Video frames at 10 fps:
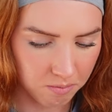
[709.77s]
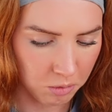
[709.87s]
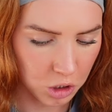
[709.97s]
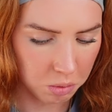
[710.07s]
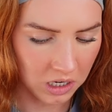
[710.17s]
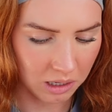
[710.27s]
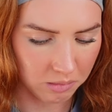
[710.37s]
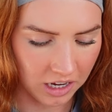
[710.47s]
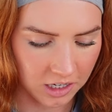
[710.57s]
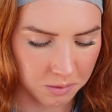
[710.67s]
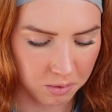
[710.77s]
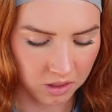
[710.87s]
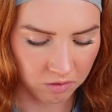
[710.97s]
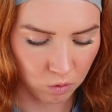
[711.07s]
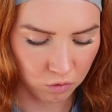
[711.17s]
multiple lip liners, but
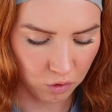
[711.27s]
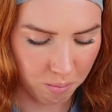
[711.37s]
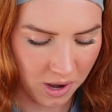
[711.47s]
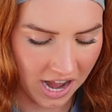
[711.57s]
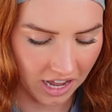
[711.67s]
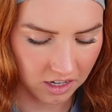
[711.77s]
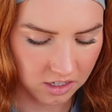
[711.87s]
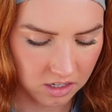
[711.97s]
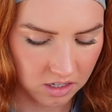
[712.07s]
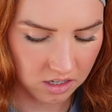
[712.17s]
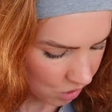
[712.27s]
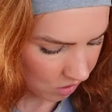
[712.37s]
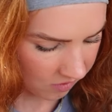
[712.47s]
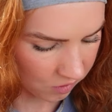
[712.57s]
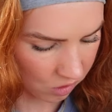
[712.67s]
they're all from NYX. So
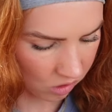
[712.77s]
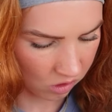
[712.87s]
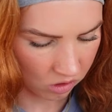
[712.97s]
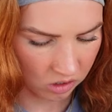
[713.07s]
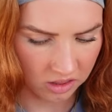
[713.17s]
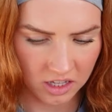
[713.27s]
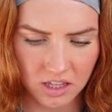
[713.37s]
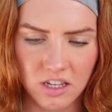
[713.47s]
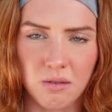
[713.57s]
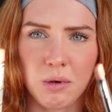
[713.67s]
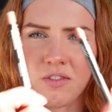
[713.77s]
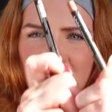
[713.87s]
I've got, I think these are both